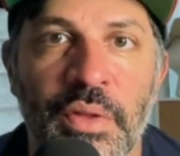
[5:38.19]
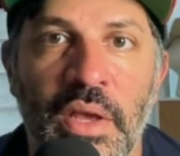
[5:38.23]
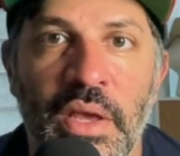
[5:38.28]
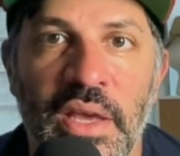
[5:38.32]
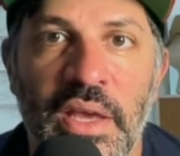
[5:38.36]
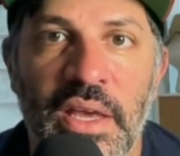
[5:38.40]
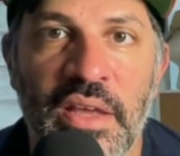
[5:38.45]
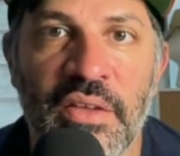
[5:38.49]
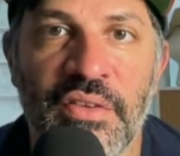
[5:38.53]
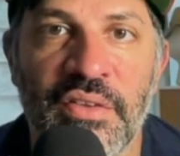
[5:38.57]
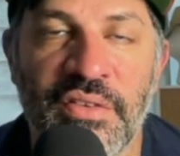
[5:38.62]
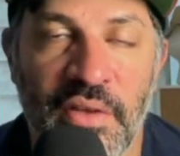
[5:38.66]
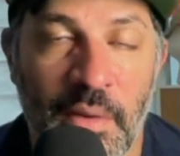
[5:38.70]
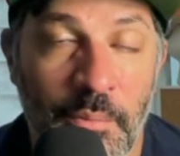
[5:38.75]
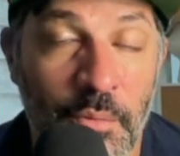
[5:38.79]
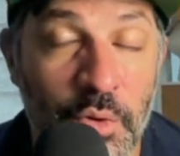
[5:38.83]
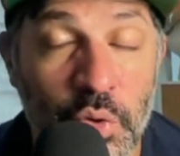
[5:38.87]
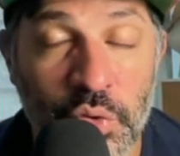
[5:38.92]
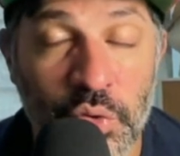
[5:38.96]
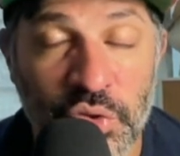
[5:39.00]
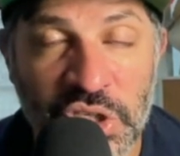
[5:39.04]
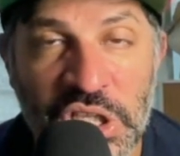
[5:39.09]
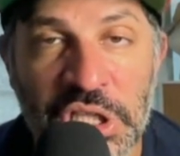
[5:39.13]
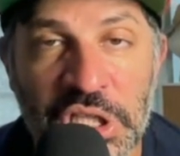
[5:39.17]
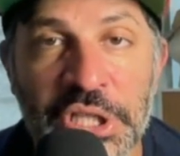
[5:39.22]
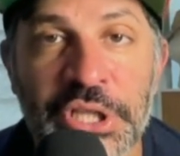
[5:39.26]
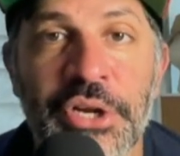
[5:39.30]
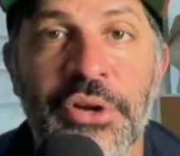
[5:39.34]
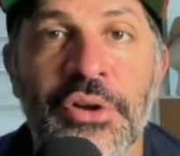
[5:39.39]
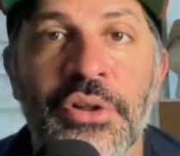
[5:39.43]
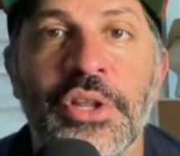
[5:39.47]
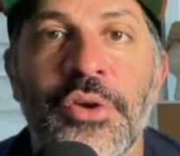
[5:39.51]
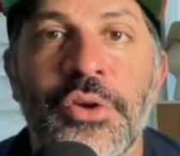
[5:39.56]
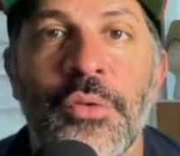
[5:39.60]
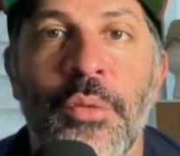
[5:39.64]
is someone who's
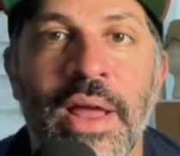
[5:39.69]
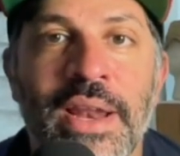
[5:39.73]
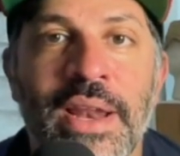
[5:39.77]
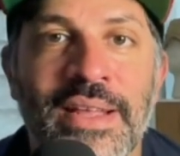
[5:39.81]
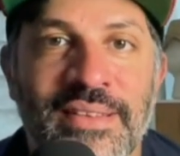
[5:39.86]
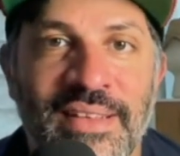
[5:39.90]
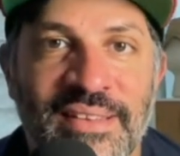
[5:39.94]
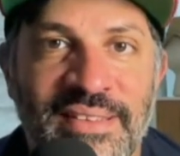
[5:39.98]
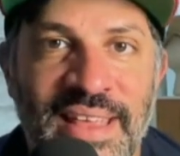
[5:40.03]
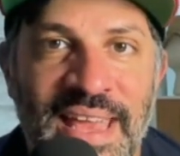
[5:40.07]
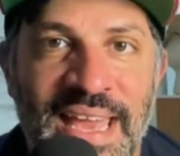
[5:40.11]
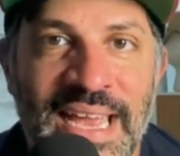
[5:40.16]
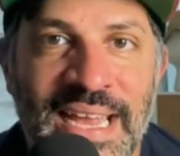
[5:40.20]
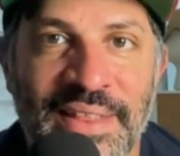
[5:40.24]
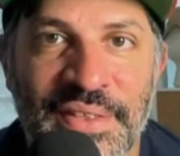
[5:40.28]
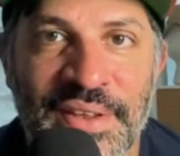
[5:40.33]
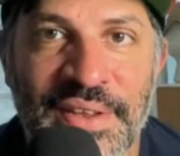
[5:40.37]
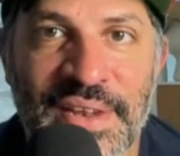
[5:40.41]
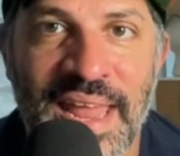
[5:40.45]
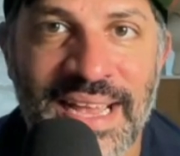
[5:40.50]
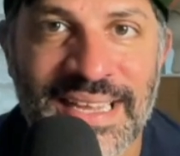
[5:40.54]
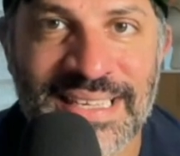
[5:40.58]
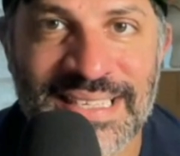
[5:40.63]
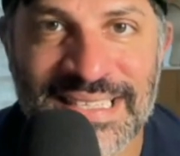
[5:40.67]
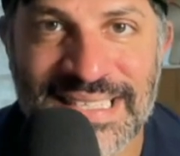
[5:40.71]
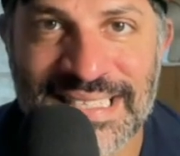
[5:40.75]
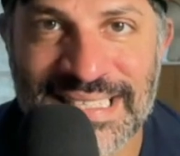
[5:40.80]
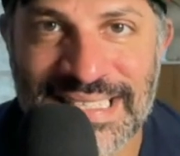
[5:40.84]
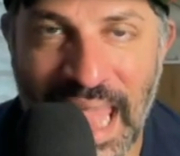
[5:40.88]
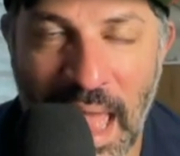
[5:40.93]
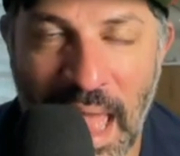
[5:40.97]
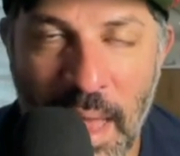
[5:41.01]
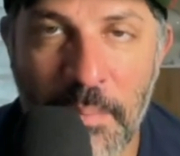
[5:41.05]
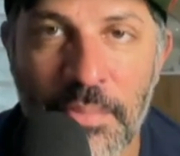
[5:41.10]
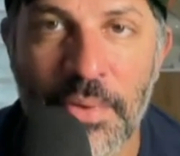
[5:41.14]
clearly ready to take the next
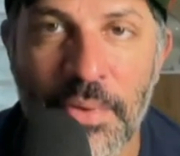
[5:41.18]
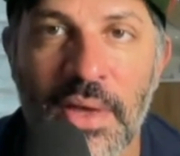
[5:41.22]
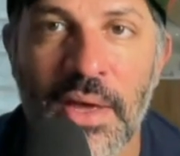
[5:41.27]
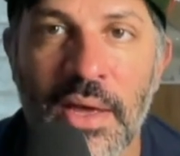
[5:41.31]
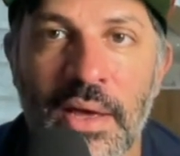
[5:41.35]
step.